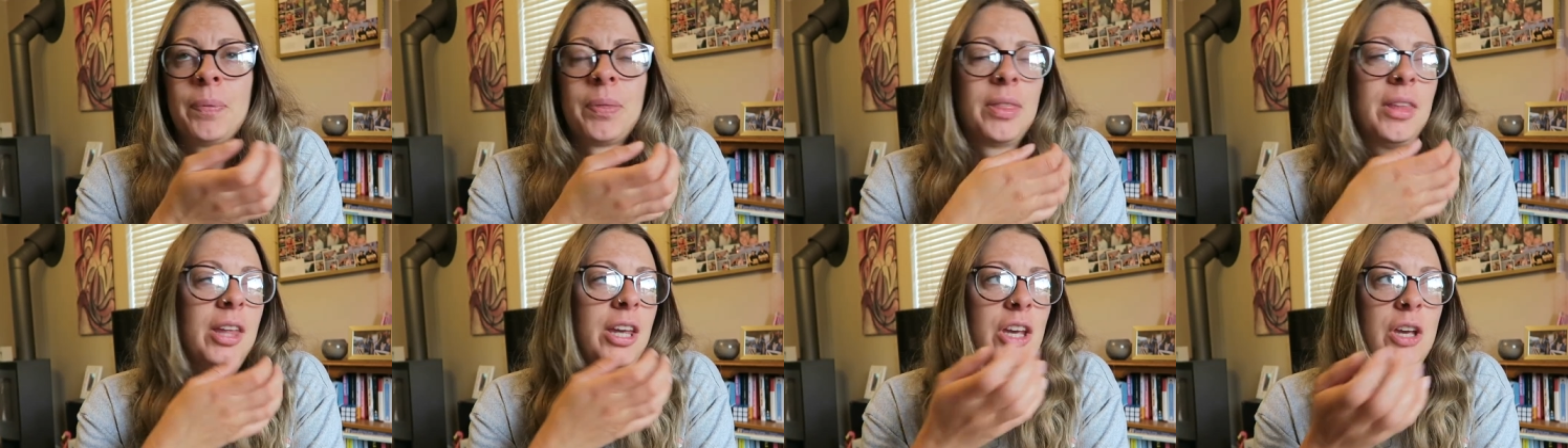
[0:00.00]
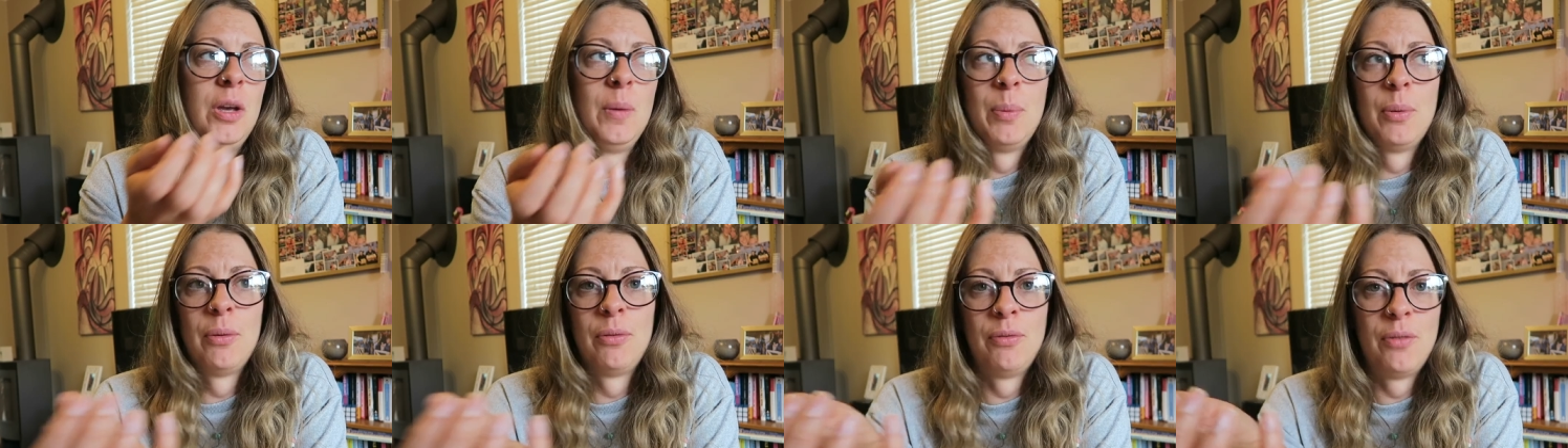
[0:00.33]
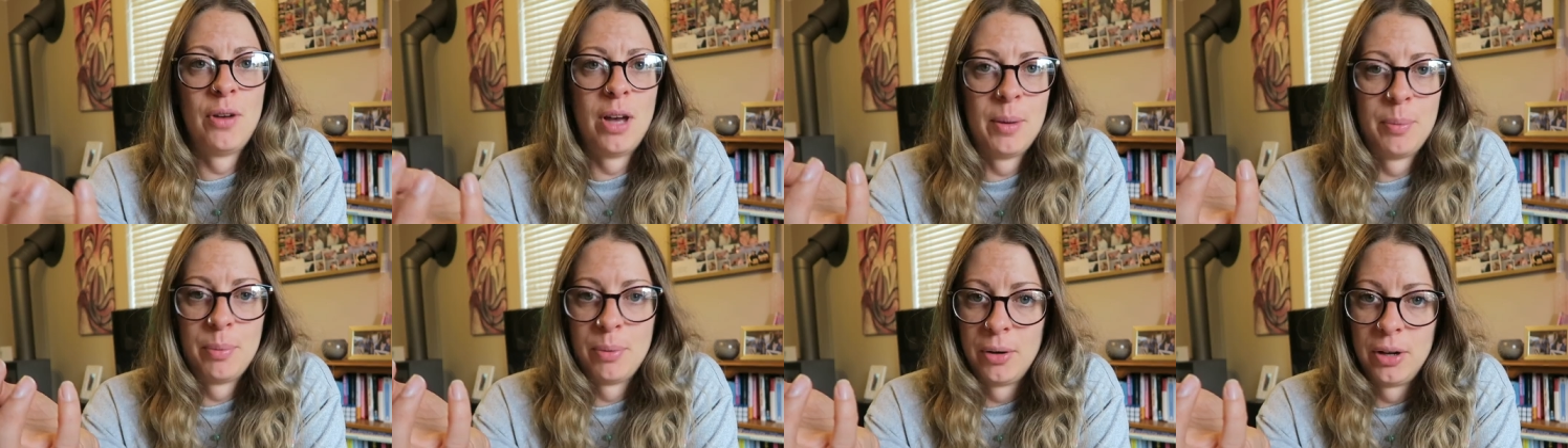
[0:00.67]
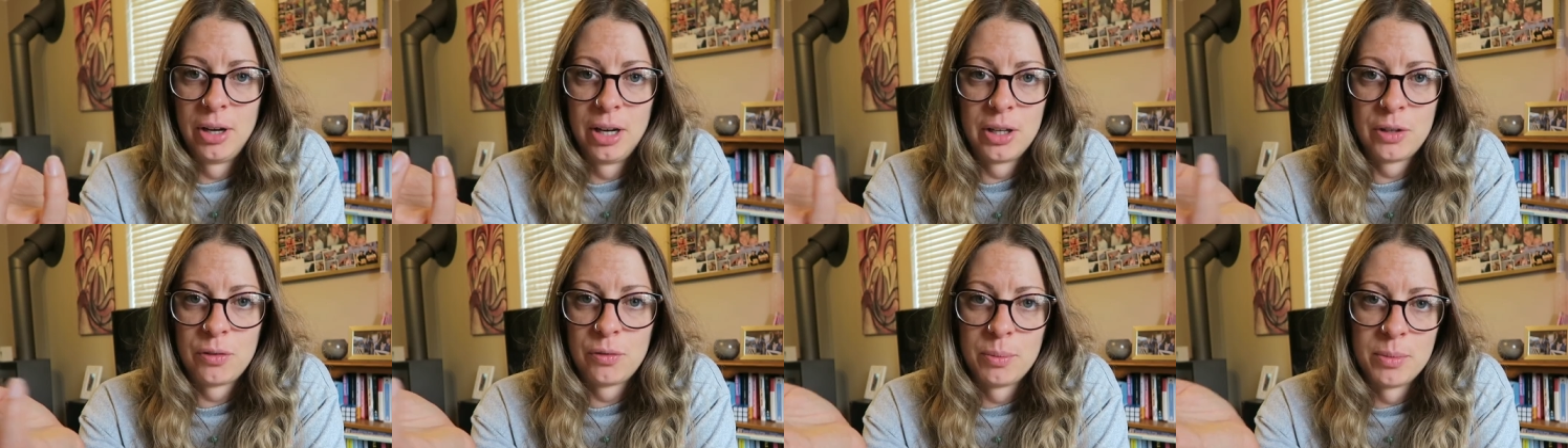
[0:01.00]
that you prefer
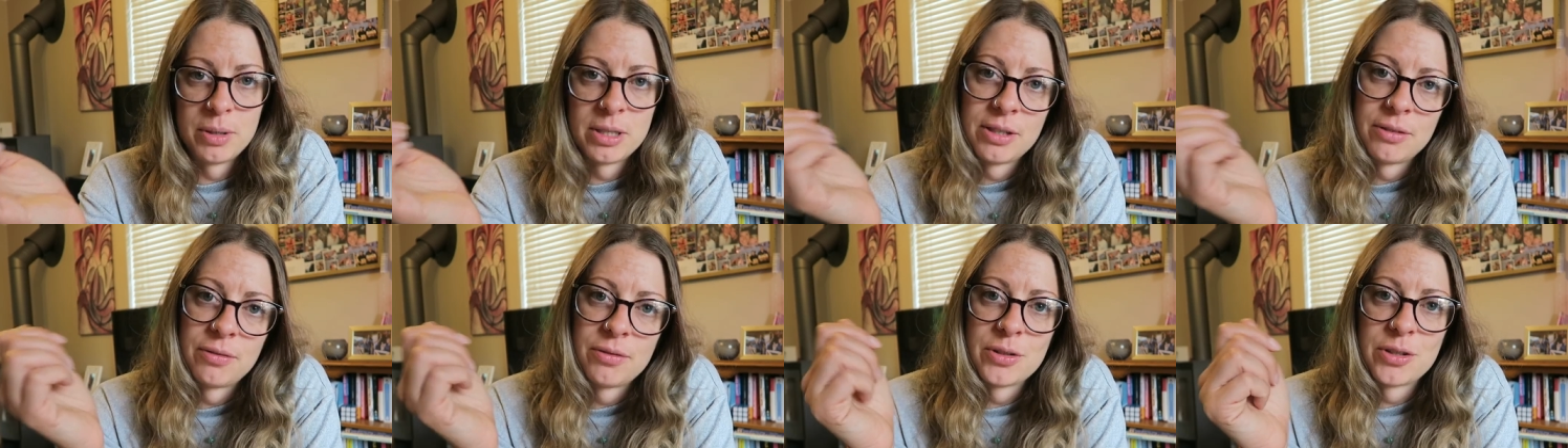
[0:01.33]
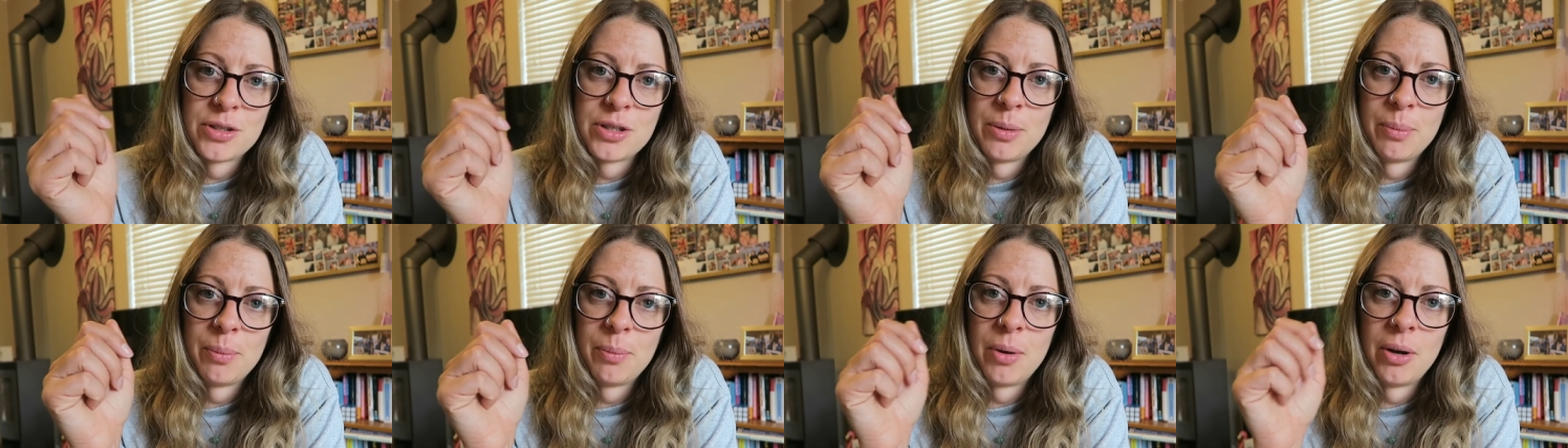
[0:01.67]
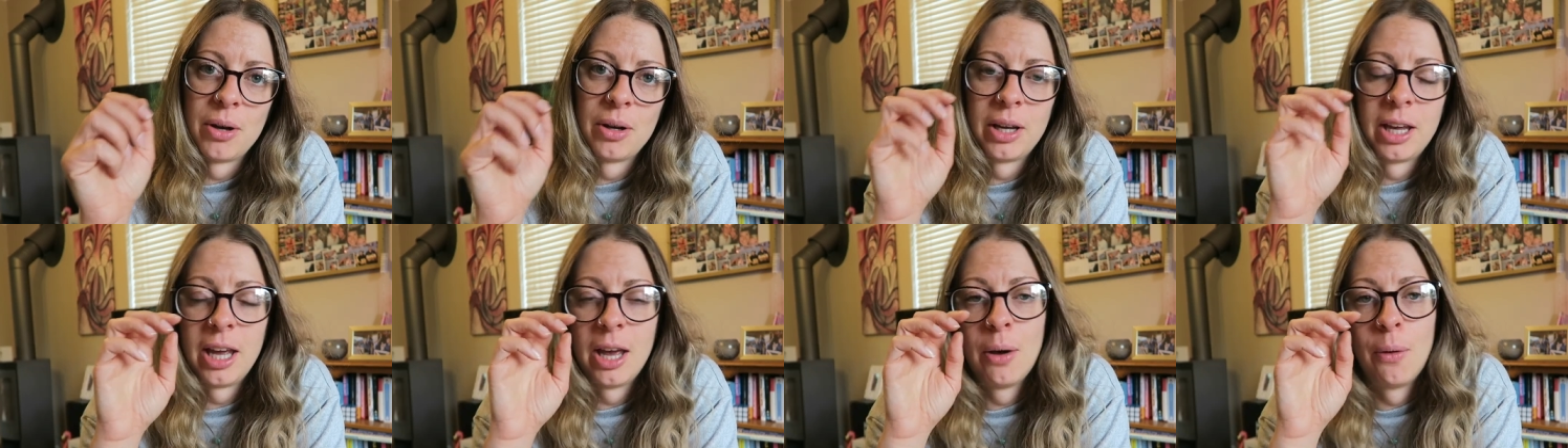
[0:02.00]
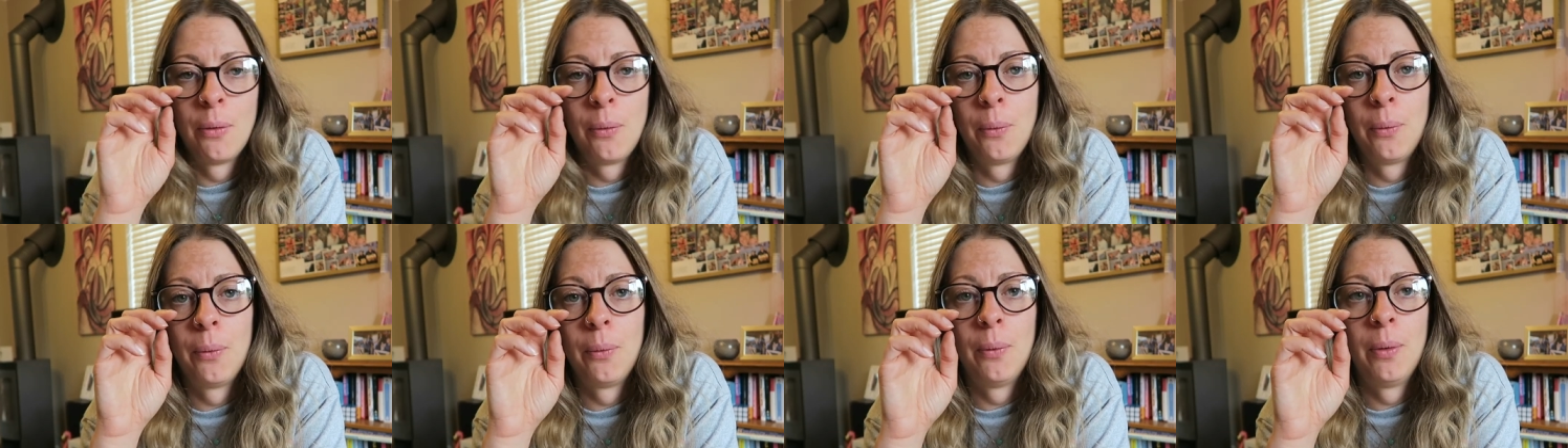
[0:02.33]
products from a different supermarket
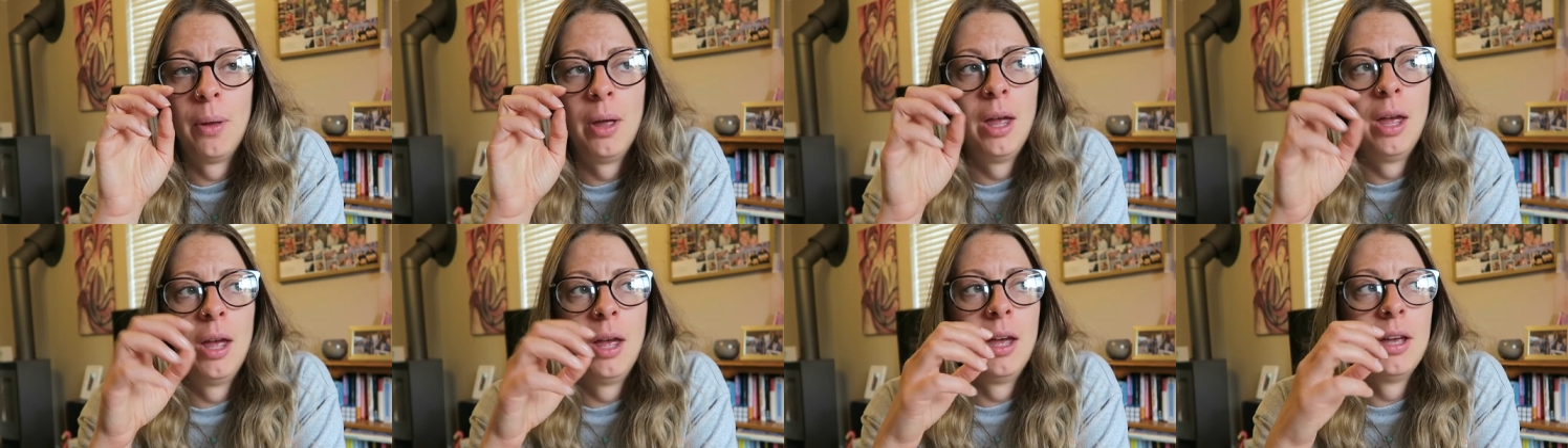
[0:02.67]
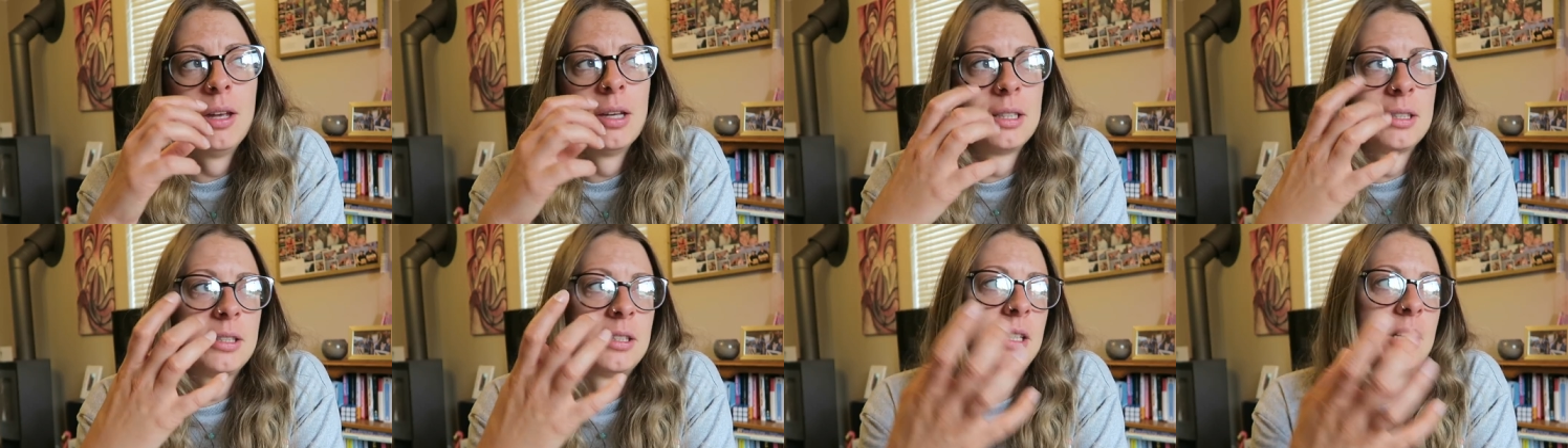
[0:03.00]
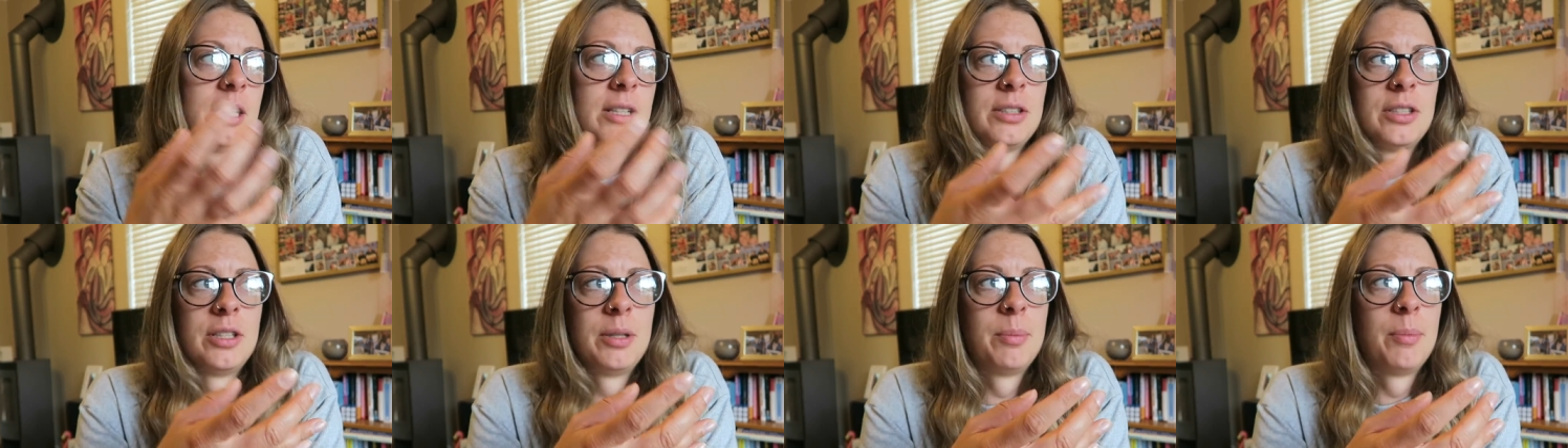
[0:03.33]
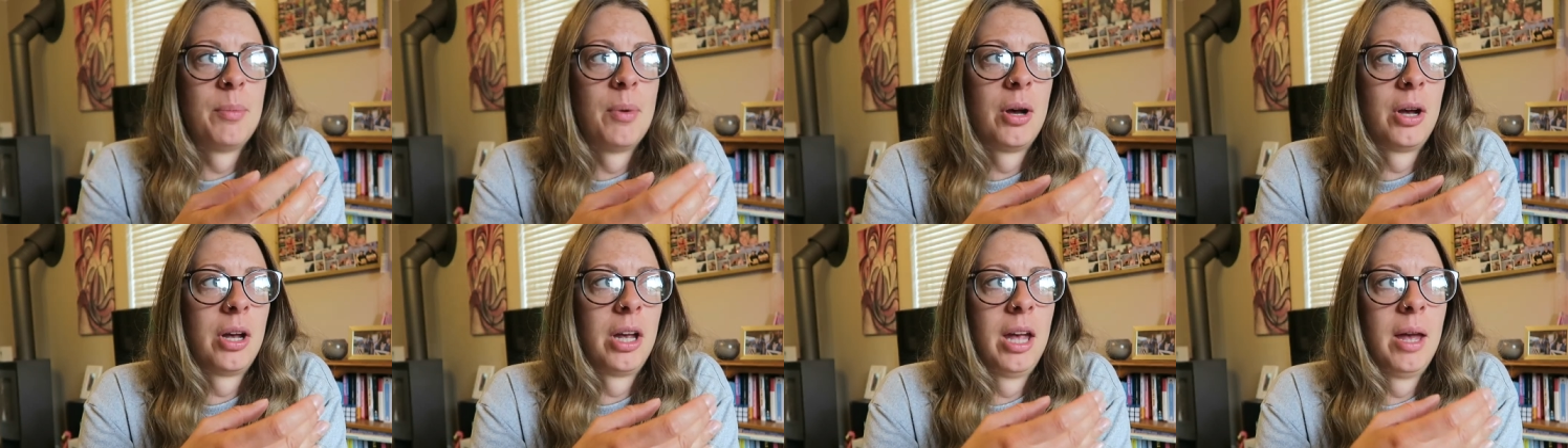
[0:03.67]
or a certain
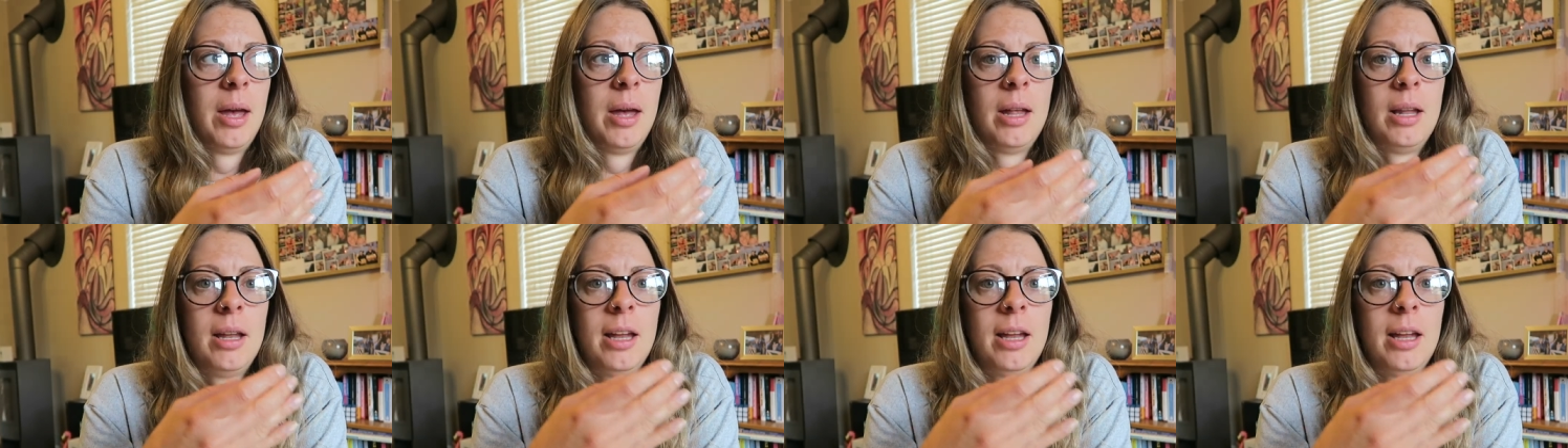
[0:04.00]
supermarket.